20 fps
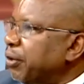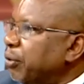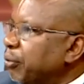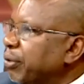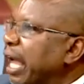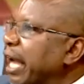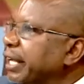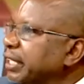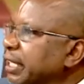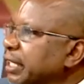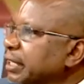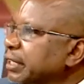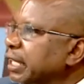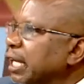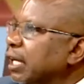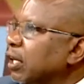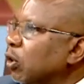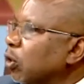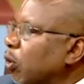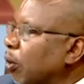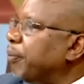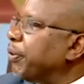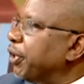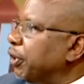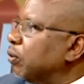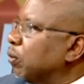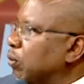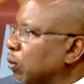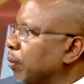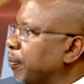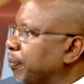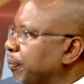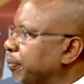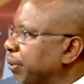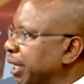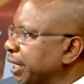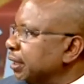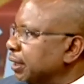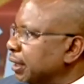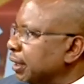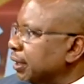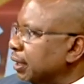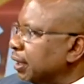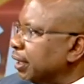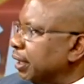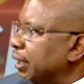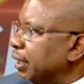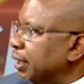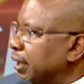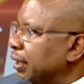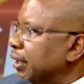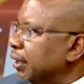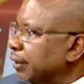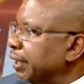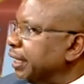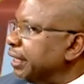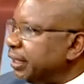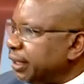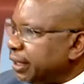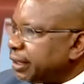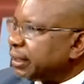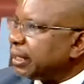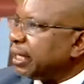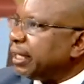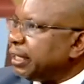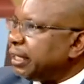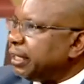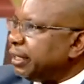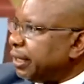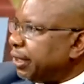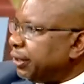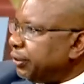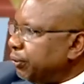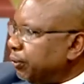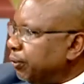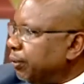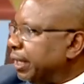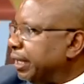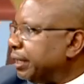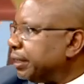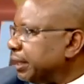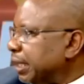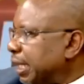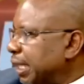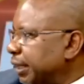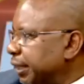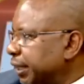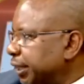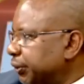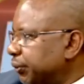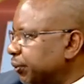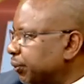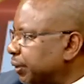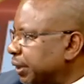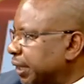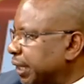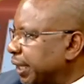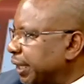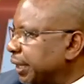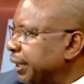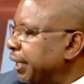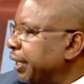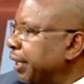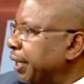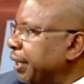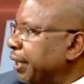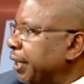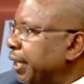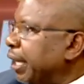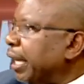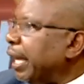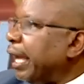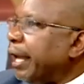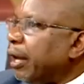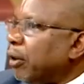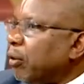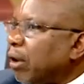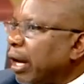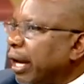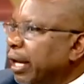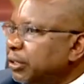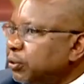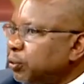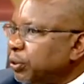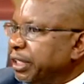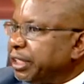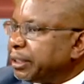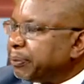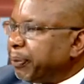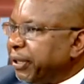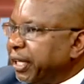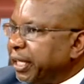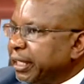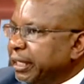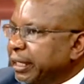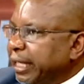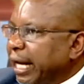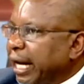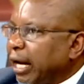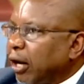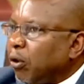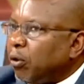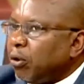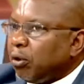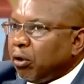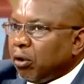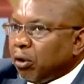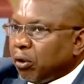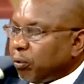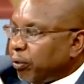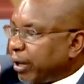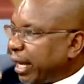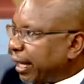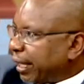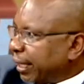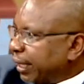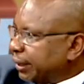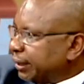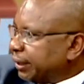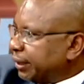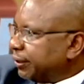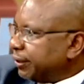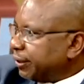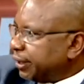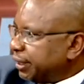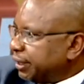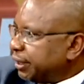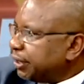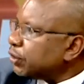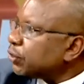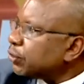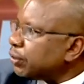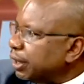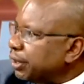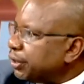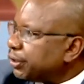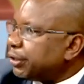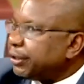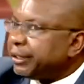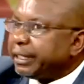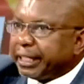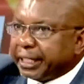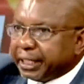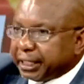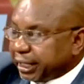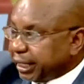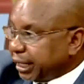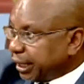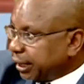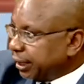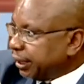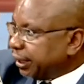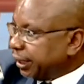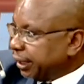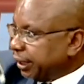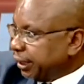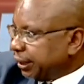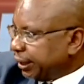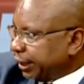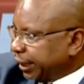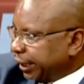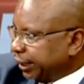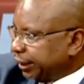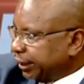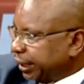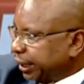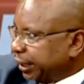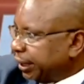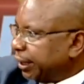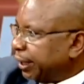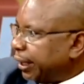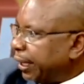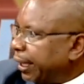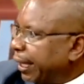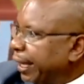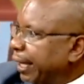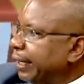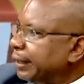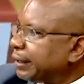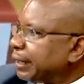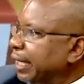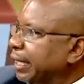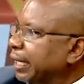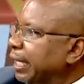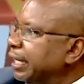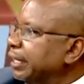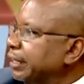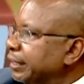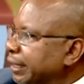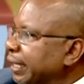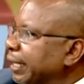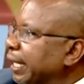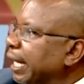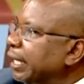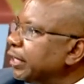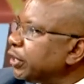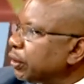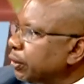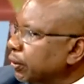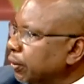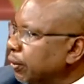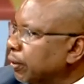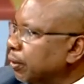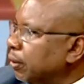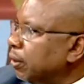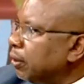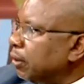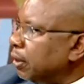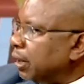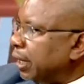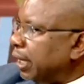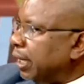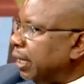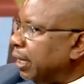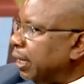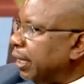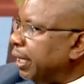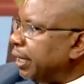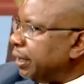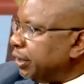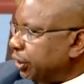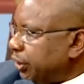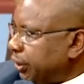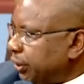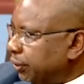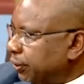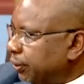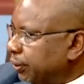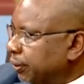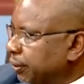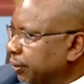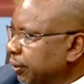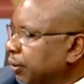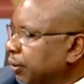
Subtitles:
We are just a lobby group, basically, registered in the US and the UK. As we speak now, we are getting registration here in Kenya as an international NGO.